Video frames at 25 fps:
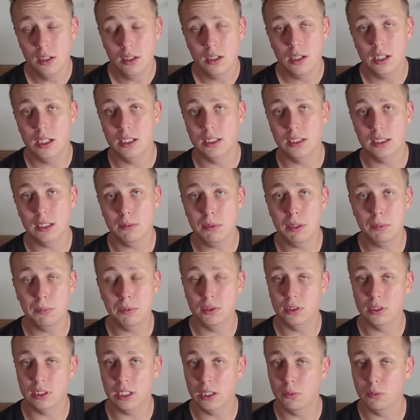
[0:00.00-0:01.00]
And some
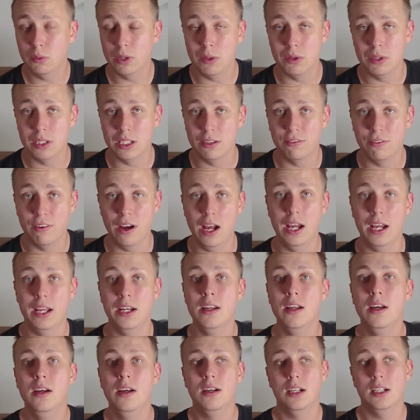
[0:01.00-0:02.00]
people get away with it fine.
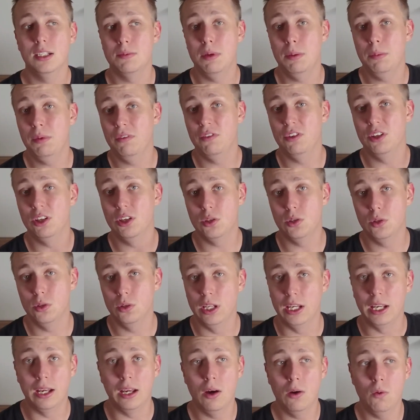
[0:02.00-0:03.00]
Because maybe if you just do
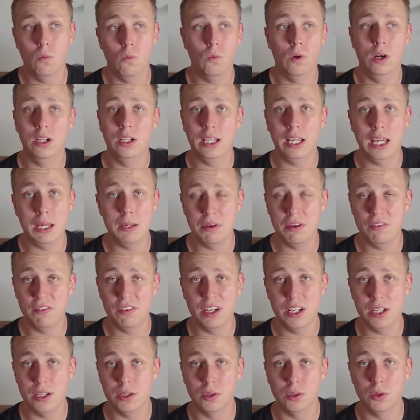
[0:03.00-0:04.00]
like one gaming
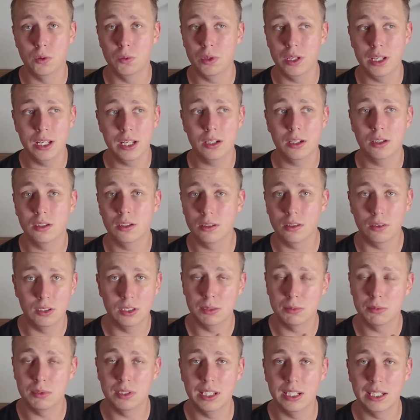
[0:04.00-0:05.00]
video a week or
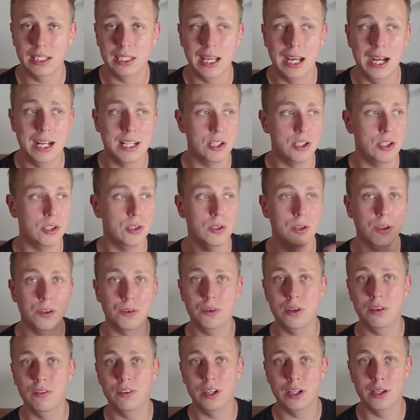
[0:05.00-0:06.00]
something like that, and you do
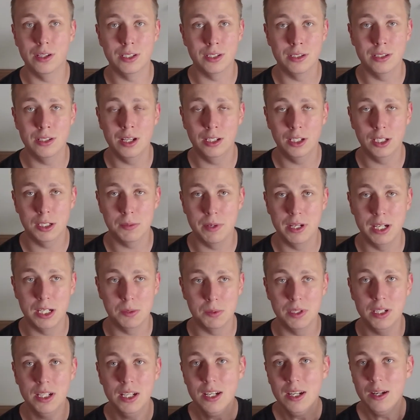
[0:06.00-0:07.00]
3 videos of knowledge
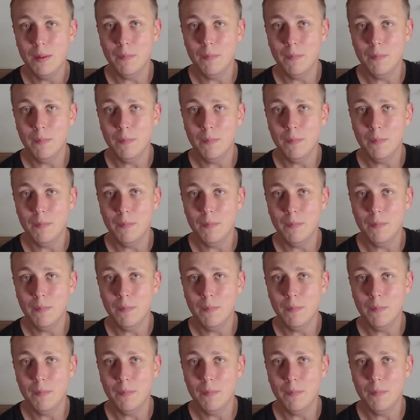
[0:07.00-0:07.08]
management,